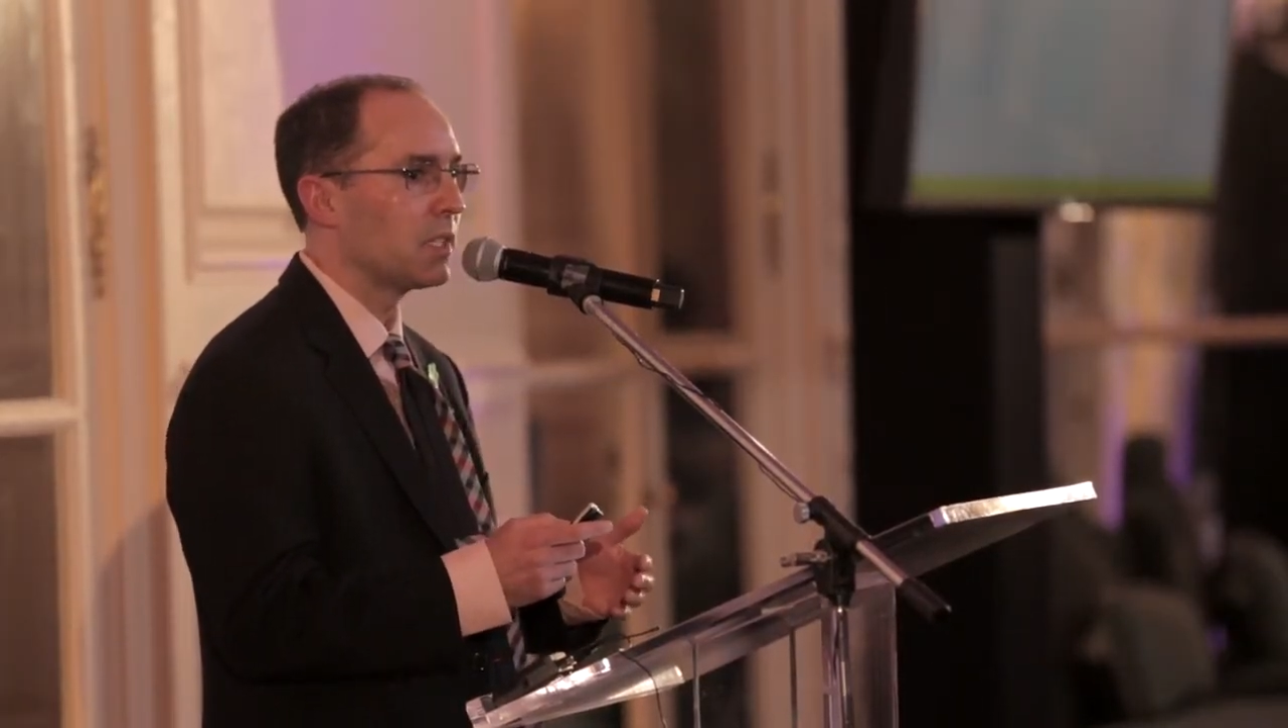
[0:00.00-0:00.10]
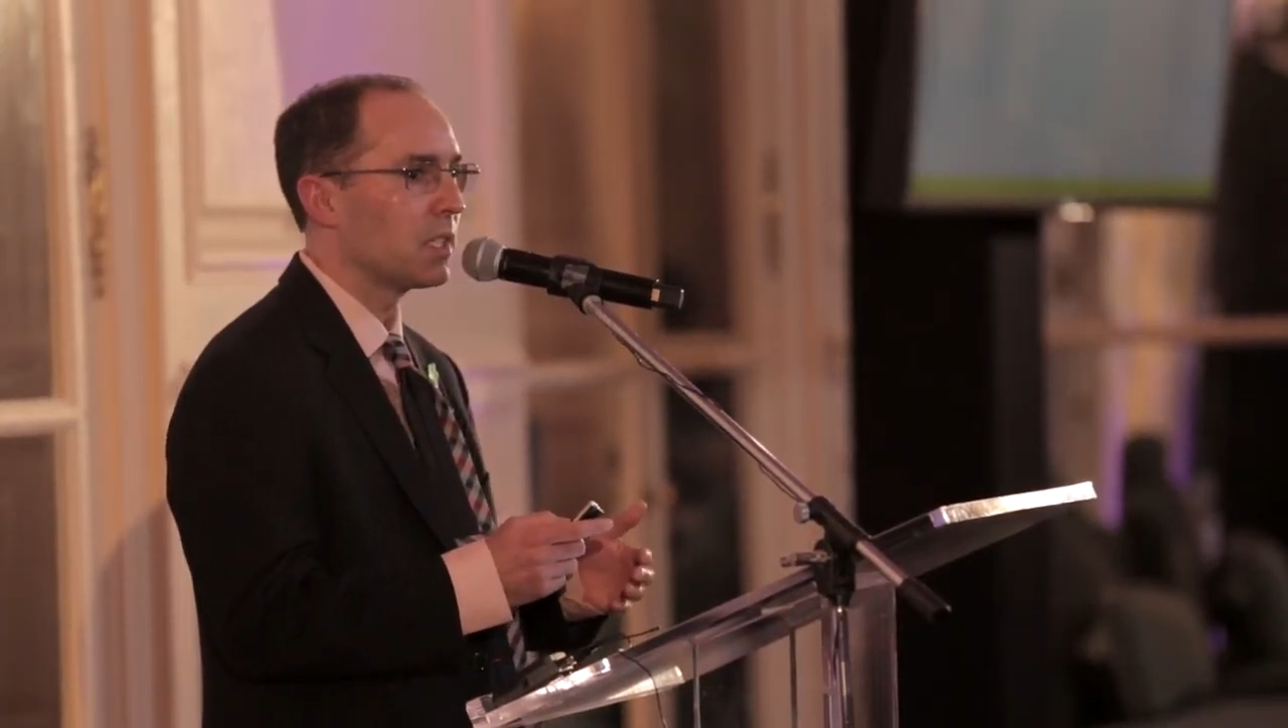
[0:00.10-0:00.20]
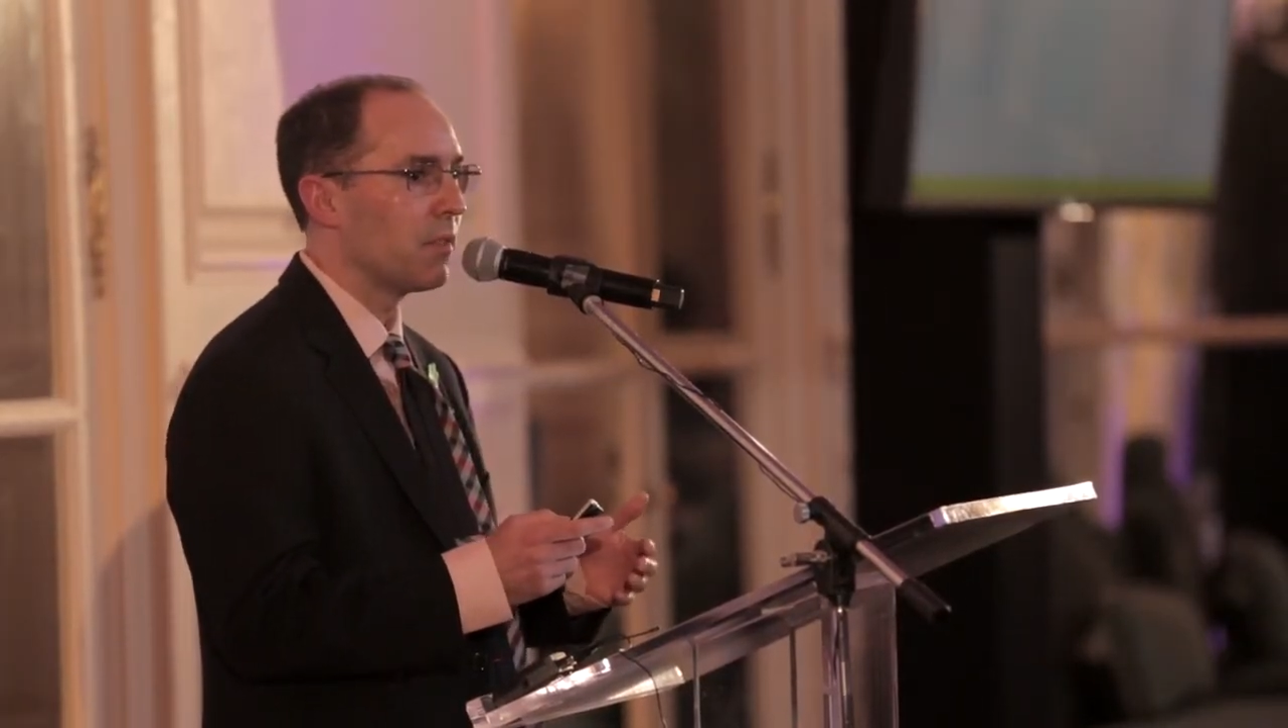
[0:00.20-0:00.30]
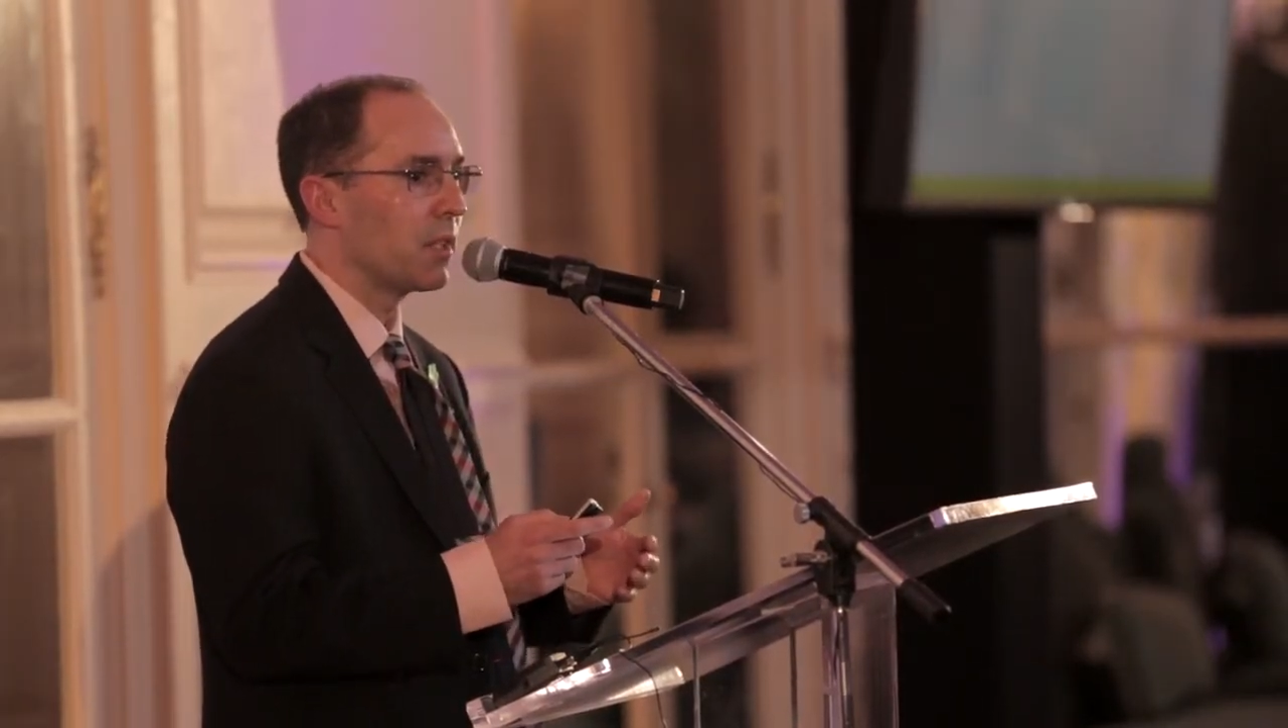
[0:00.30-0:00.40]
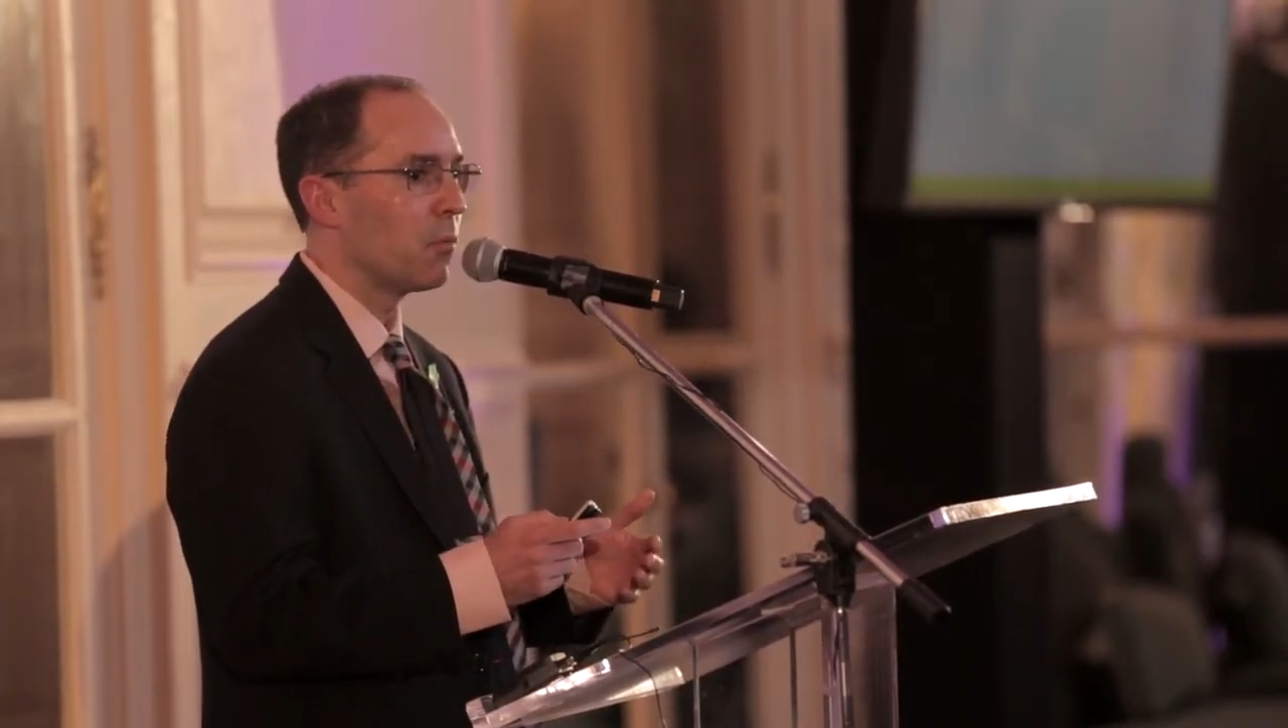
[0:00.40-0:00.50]

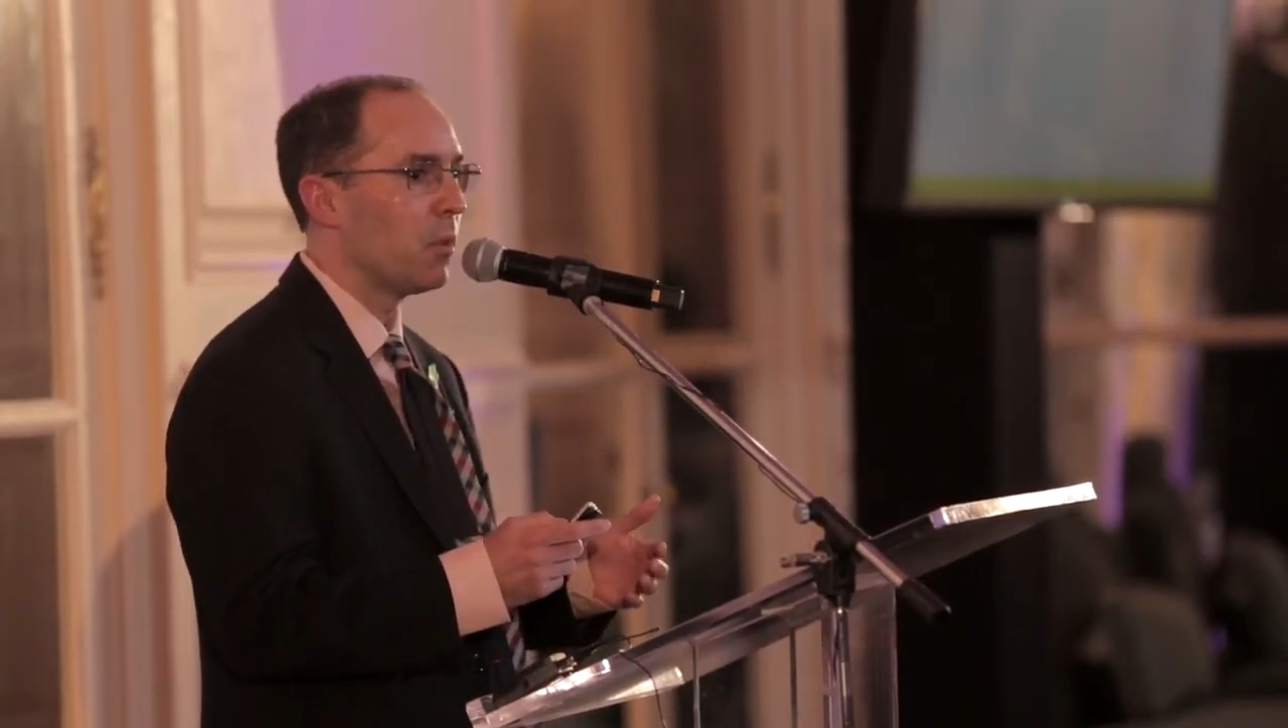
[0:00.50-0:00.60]
significant